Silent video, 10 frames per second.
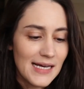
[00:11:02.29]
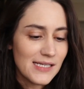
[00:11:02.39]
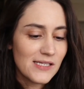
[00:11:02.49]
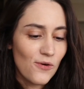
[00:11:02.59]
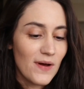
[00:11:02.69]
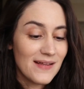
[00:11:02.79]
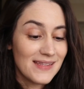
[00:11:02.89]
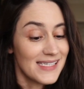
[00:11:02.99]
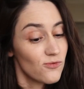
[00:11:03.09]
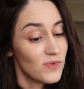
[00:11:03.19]
And so
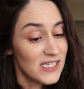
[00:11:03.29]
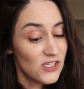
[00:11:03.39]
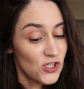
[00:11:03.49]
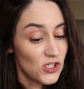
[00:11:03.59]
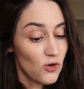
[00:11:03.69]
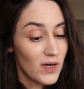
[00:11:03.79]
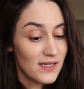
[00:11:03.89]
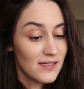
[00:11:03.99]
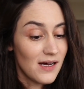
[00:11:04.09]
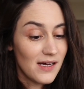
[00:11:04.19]
this is just a
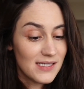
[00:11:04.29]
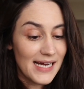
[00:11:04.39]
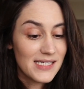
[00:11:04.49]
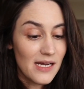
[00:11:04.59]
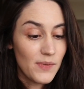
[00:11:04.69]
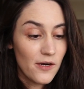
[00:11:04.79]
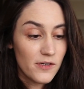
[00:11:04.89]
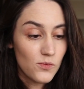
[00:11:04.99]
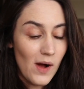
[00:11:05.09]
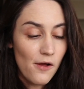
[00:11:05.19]
quick sidestep here
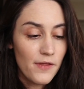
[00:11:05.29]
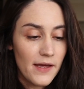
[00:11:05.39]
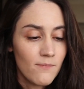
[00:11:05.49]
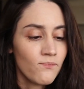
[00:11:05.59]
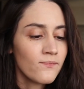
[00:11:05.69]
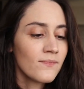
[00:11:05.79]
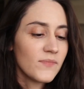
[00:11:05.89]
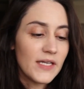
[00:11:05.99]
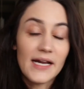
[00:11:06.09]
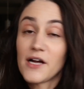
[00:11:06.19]
as well, that
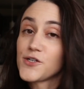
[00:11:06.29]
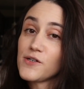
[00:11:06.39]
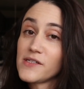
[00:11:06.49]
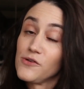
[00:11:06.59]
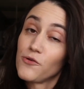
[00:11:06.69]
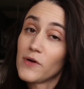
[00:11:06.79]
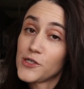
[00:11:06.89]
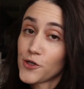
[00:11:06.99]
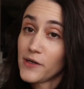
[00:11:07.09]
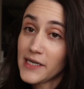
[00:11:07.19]
the Night Hunter is a new
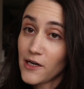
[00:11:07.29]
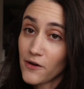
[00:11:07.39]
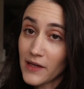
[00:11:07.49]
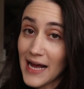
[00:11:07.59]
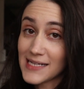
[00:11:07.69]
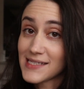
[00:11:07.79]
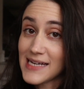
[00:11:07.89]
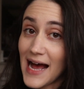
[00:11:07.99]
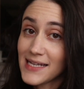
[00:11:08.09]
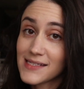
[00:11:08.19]
creature in here that has
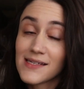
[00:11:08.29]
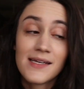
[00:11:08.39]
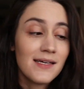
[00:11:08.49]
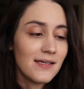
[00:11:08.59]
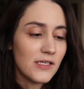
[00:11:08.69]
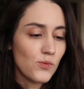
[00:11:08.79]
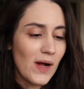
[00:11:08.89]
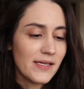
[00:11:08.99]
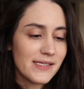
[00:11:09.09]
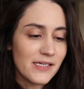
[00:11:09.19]
stats, as
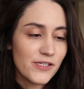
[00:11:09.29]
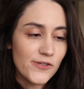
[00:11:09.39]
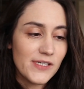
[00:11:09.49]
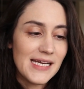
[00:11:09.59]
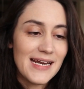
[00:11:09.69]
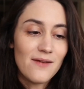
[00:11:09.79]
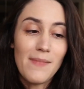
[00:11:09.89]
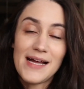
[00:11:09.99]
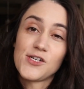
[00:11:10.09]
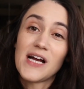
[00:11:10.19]
well as an associated
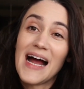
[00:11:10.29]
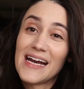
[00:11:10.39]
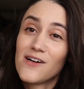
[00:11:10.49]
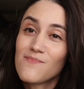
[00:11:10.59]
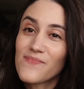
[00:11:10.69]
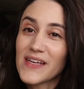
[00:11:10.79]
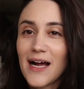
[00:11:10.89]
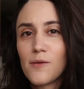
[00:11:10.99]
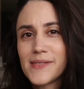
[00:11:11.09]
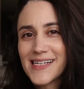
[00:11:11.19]
magic item that
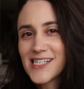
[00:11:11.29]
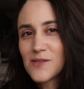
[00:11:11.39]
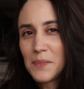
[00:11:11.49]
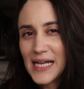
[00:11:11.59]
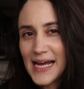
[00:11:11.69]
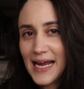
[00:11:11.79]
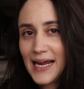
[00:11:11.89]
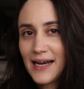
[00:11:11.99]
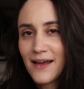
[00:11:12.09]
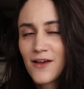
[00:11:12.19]
helps
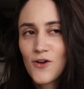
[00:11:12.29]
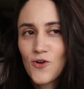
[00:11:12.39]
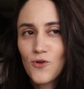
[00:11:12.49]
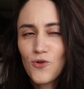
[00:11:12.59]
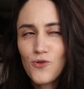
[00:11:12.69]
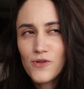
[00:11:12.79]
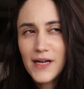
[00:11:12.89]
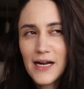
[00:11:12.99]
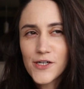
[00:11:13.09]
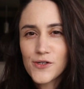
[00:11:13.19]
explain who the
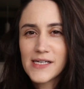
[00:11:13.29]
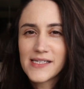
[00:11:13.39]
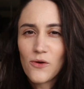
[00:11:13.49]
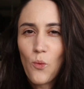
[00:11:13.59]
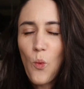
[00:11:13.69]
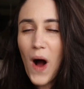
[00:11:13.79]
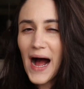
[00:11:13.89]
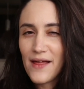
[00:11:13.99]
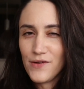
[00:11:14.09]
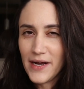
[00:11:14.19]
Night Hunter is and
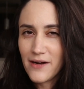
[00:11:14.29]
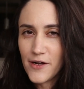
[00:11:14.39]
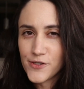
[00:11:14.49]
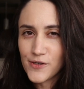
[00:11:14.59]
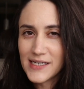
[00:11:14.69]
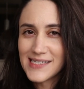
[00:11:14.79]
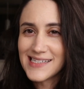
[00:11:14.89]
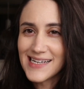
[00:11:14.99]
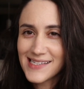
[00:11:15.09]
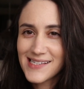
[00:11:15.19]
why the Night Hunter
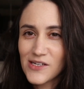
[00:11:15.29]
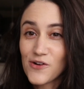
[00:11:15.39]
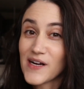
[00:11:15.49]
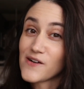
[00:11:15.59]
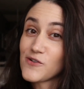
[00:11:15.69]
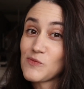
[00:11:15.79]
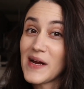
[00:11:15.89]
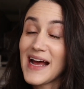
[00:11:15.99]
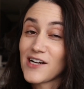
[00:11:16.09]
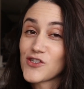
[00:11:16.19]
exists. So your characters
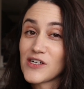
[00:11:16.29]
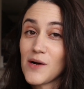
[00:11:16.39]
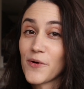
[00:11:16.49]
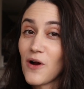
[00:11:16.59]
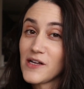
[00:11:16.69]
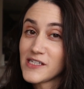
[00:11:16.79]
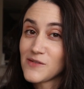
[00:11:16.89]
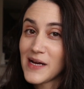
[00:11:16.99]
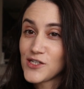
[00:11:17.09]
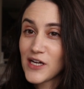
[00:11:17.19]
might actually come across
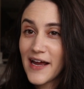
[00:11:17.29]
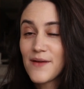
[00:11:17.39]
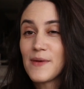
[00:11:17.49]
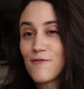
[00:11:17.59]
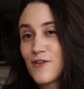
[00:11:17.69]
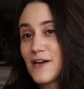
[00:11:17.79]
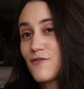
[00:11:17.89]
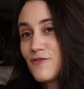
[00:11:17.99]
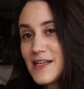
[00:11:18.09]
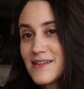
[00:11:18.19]
this magic item if they
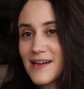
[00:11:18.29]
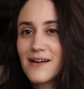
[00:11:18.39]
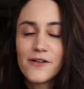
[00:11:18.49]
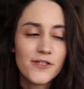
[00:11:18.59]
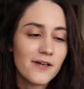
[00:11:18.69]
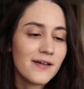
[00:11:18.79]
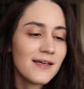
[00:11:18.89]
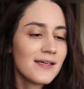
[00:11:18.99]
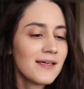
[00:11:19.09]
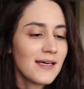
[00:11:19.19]
defeat the Night Hunter.
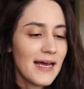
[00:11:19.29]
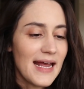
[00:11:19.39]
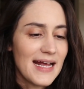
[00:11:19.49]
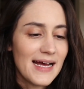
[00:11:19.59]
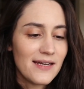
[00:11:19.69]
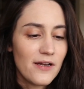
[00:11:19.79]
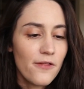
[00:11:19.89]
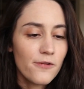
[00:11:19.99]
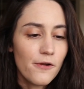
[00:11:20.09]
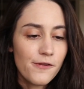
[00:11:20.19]
And
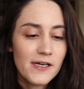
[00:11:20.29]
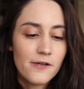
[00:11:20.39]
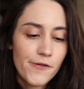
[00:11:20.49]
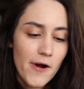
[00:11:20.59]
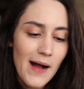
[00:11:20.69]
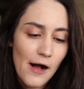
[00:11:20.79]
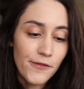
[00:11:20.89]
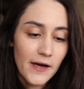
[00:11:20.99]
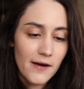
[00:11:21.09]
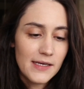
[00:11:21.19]
another little thing to throw
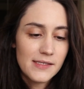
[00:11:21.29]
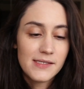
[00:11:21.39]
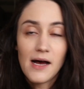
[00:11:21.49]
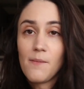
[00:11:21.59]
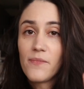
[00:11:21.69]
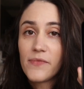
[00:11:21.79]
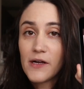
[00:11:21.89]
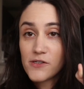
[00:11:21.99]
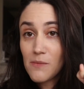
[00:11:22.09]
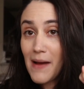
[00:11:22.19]
out there is
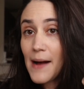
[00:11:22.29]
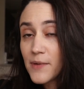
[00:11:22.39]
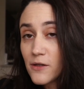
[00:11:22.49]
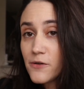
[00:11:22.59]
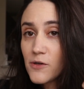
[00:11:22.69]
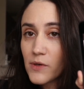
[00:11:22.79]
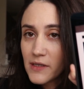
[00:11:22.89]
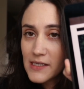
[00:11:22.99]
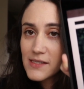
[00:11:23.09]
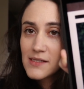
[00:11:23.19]
there's a map included with
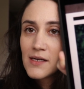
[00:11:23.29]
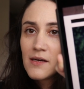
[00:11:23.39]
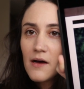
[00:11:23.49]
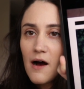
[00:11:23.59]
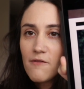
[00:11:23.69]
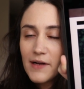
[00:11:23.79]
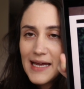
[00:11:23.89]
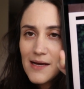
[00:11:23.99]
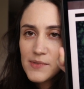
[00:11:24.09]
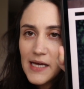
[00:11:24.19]
this of a
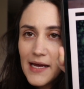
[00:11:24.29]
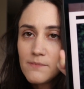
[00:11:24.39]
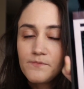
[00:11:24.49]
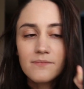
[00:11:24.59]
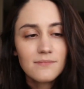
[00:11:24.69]
campsite.